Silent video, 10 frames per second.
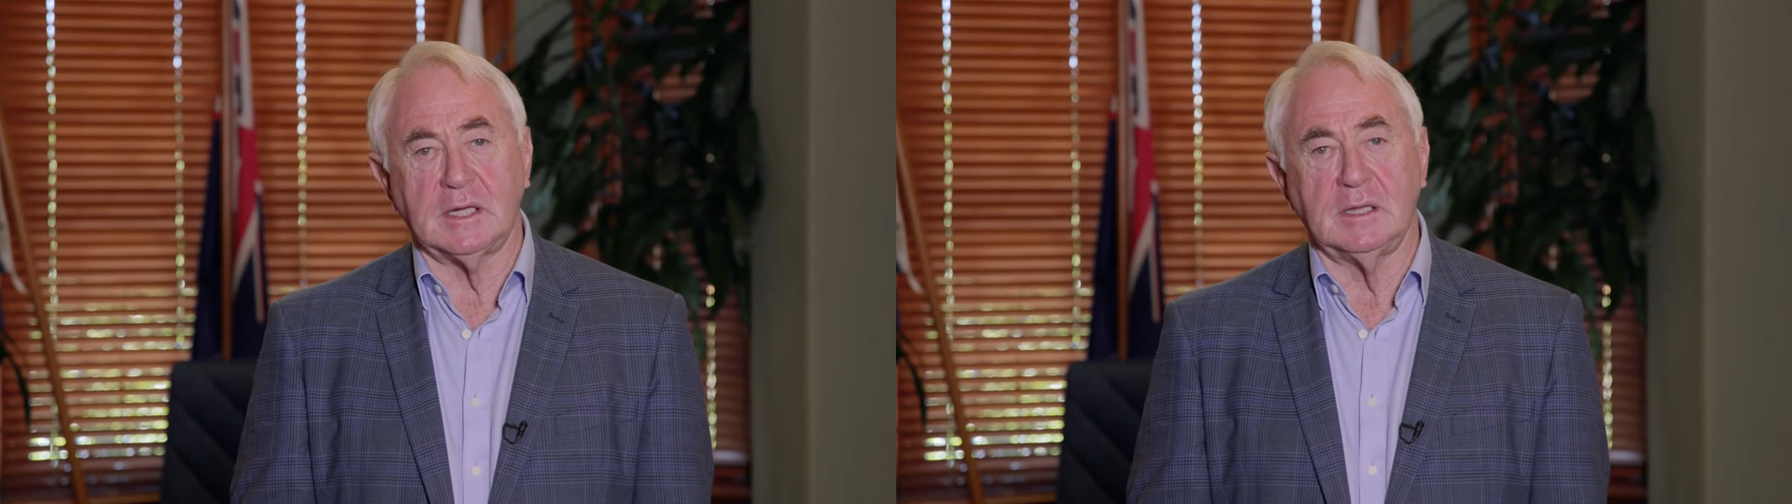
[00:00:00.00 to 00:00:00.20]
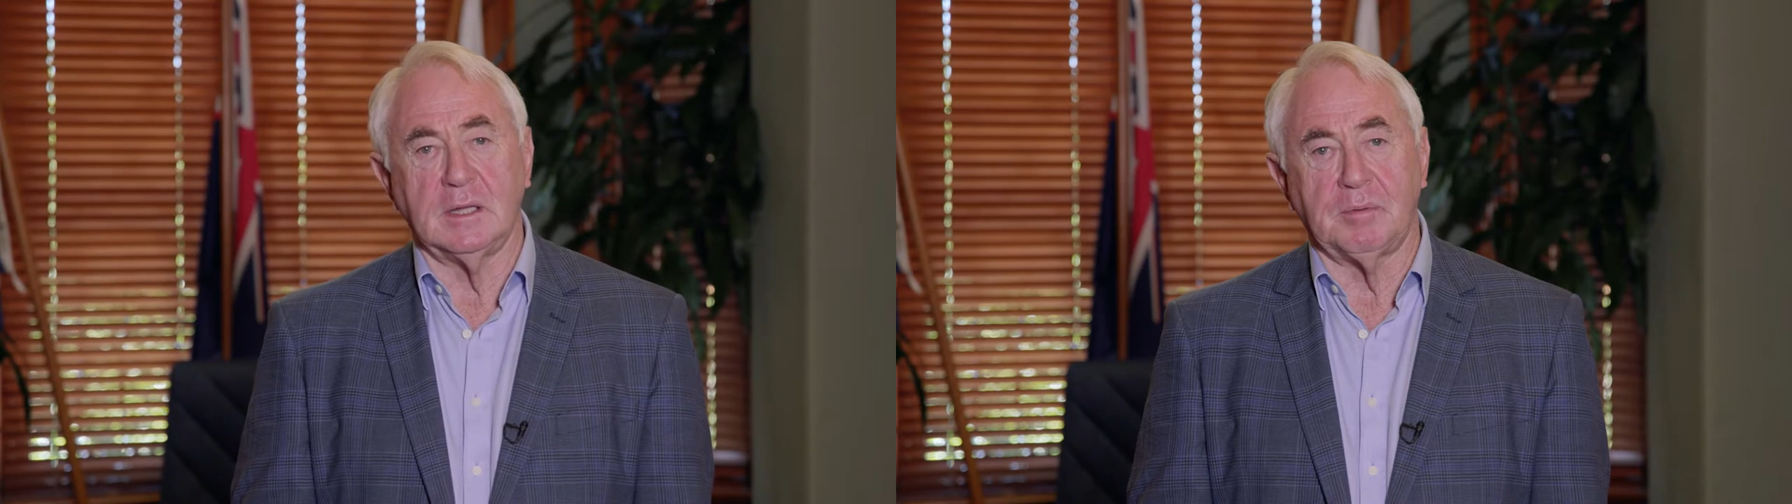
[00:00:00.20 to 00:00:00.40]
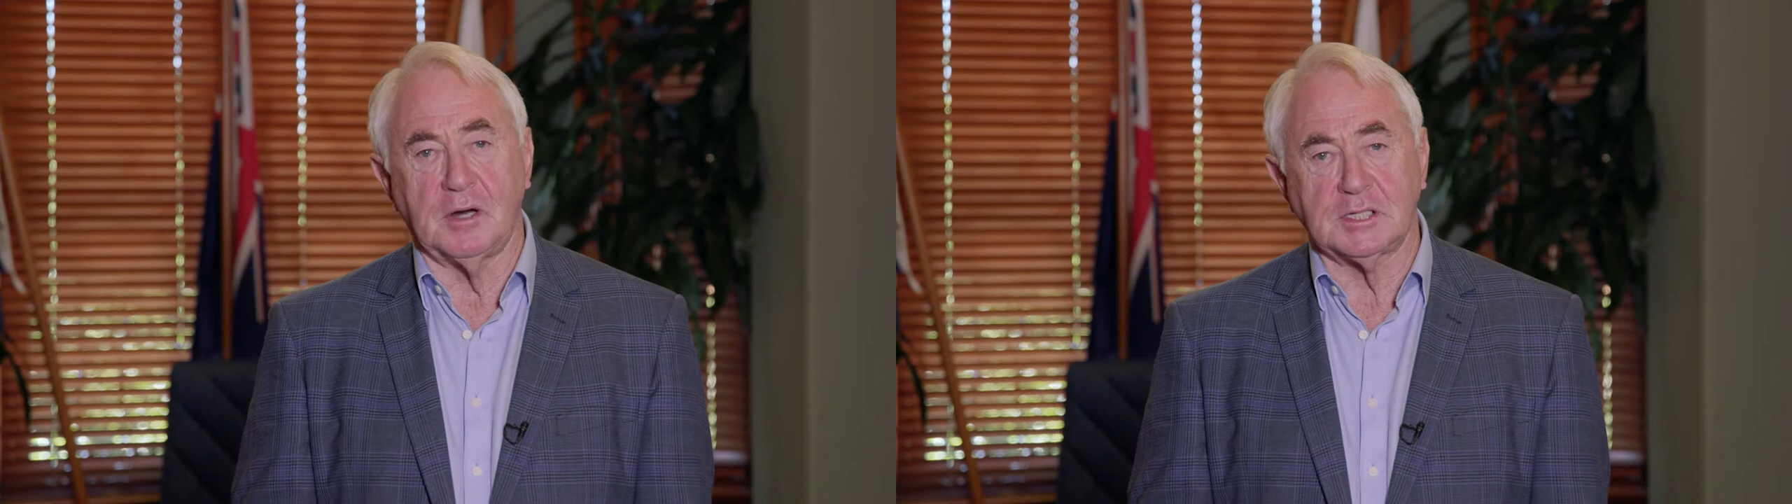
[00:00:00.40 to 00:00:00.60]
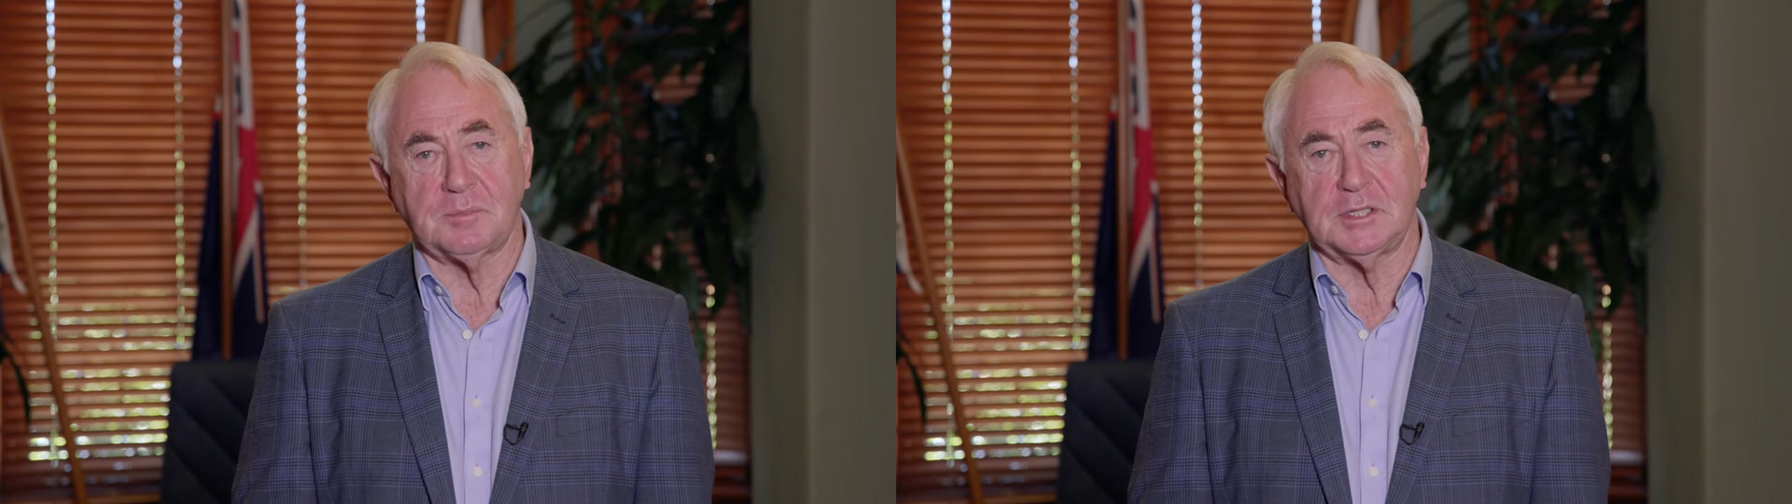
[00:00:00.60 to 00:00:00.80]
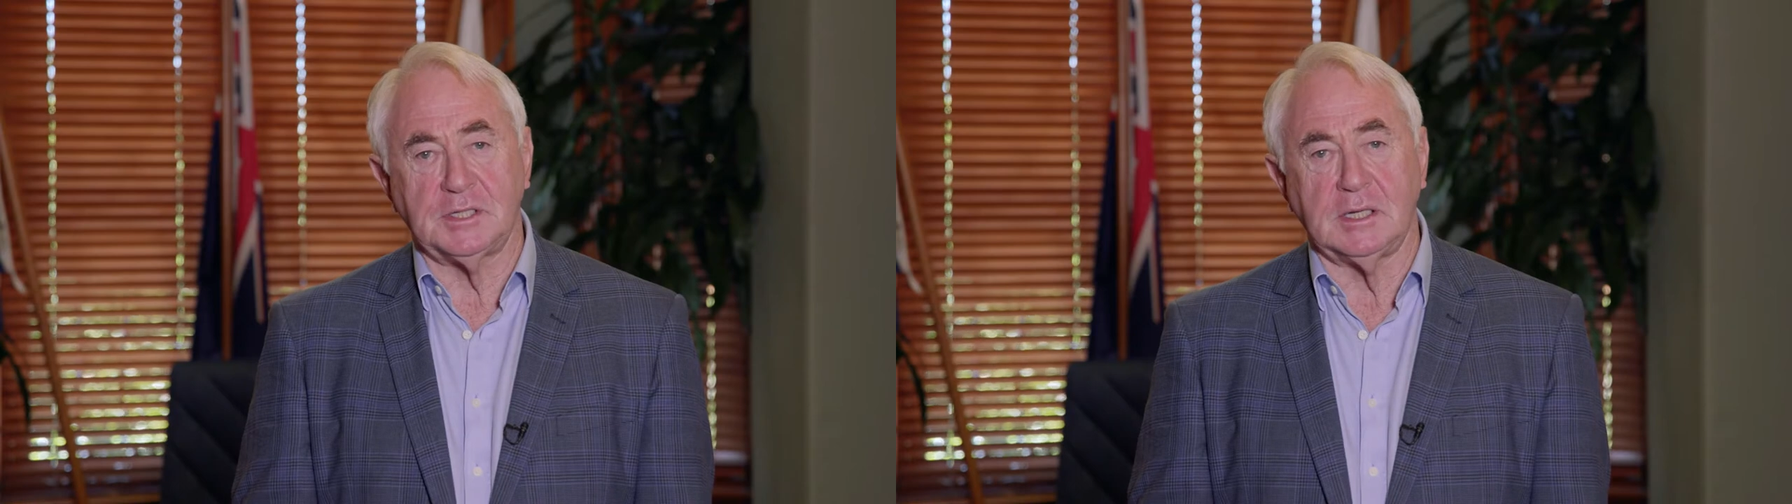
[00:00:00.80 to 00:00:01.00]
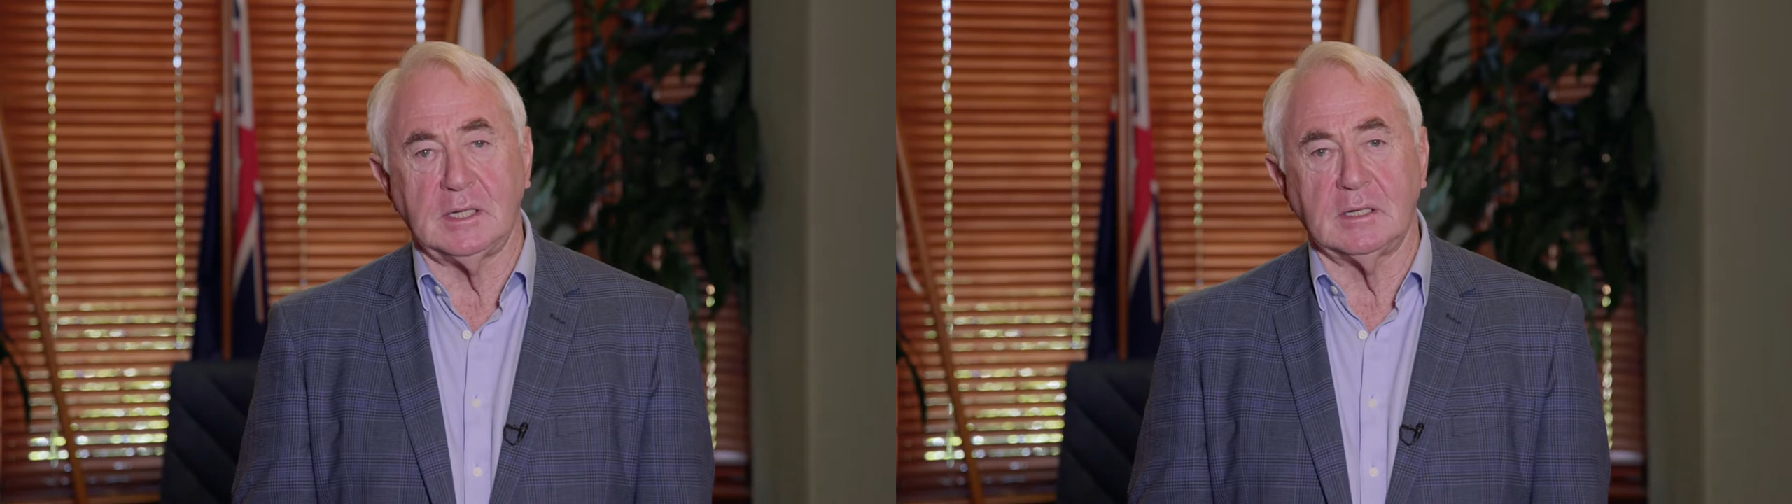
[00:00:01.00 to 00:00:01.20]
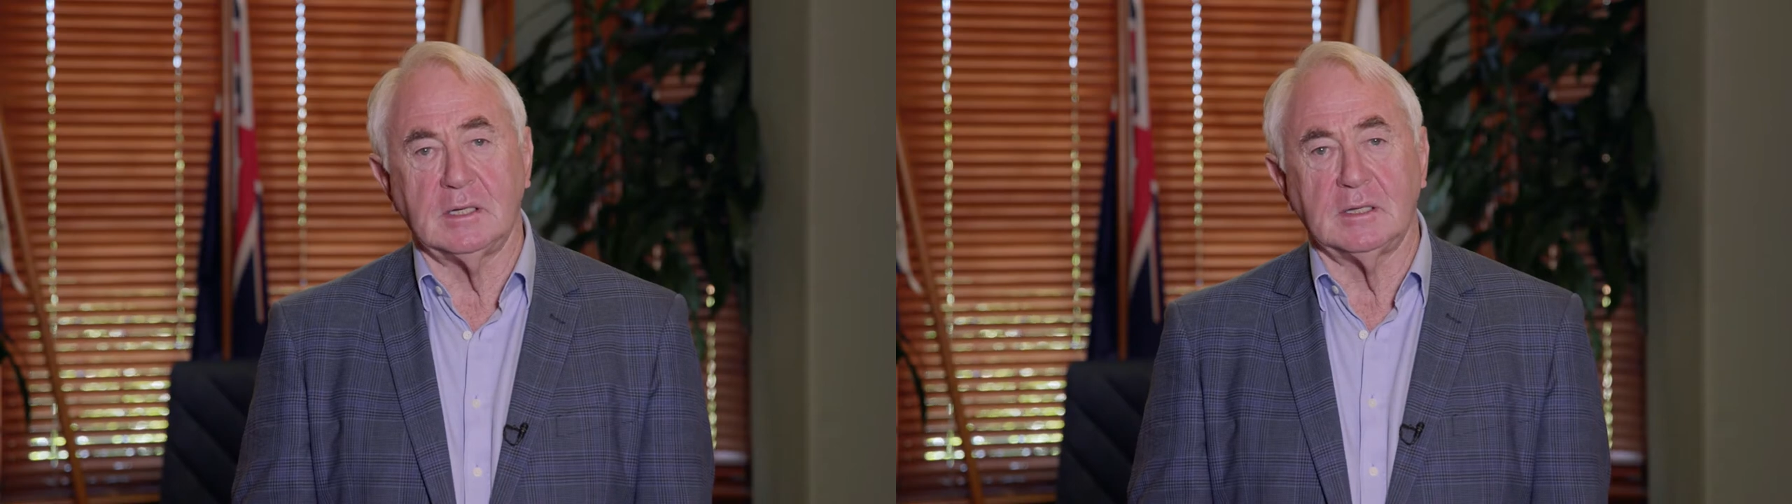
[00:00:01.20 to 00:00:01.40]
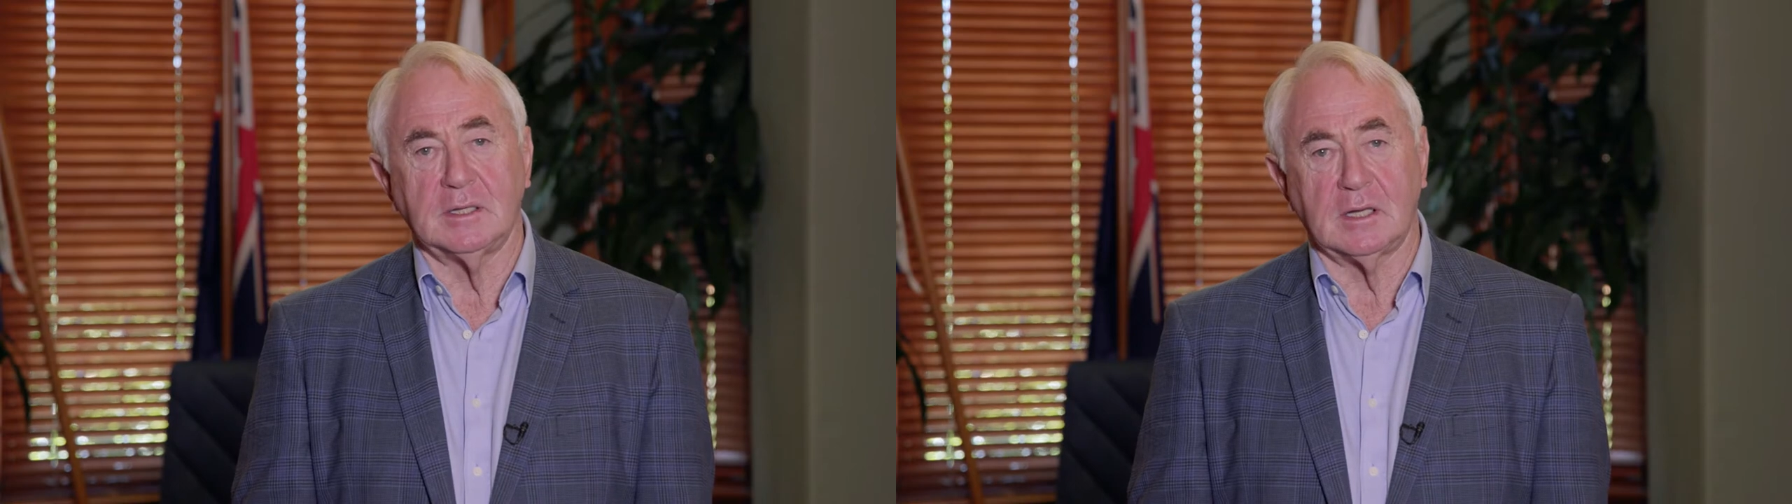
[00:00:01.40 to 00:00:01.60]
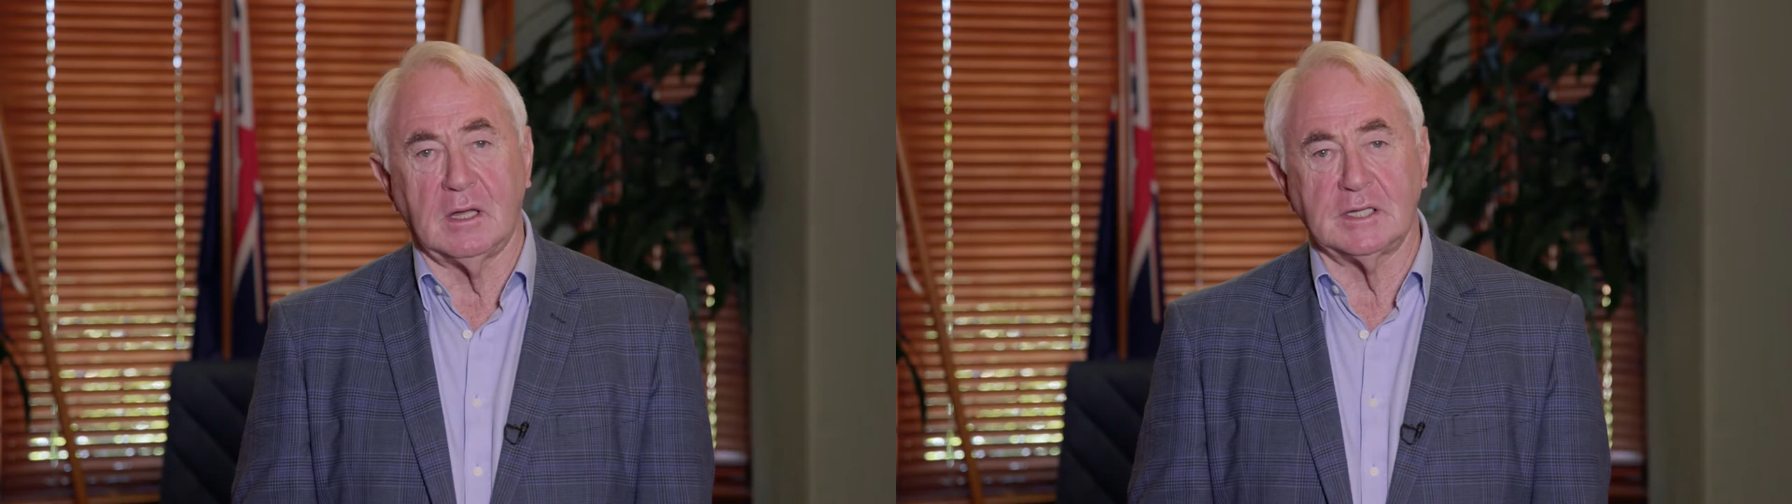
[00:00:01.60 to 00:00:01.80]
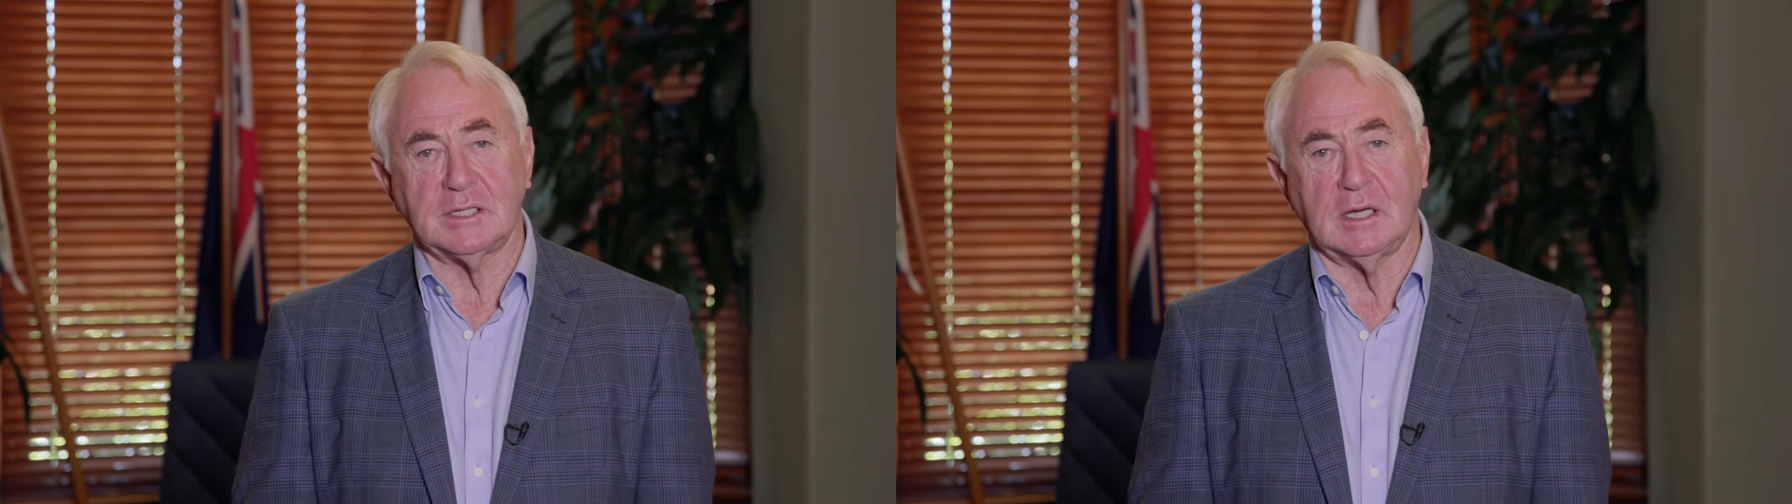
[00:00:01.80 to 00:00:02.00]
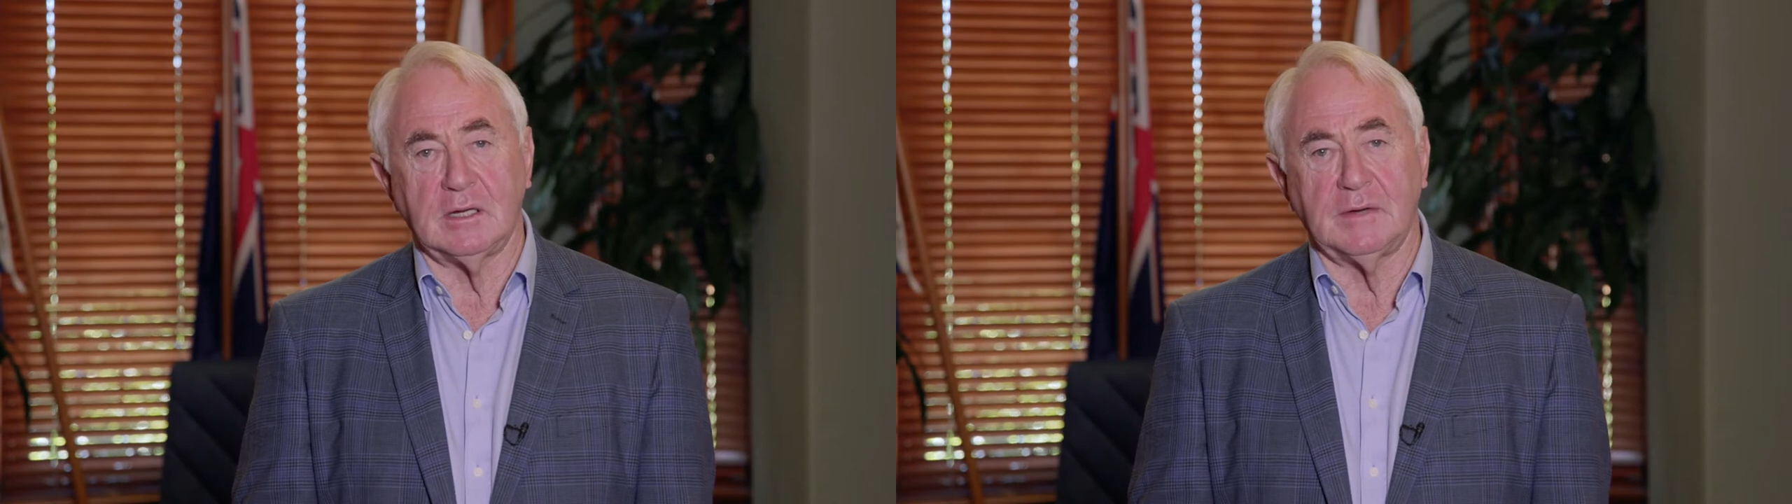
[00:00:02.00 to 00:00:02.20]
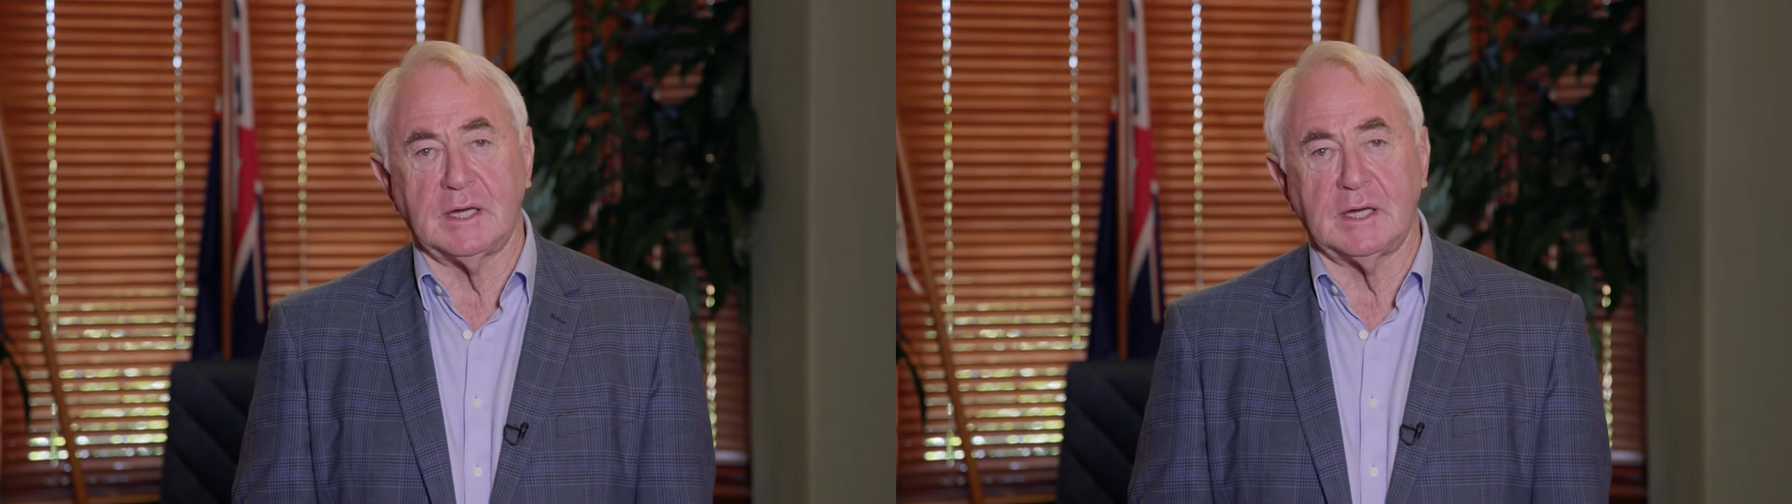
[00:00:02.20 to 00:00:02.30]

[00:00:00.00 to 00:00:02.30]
in the prosperous year that lies ahead of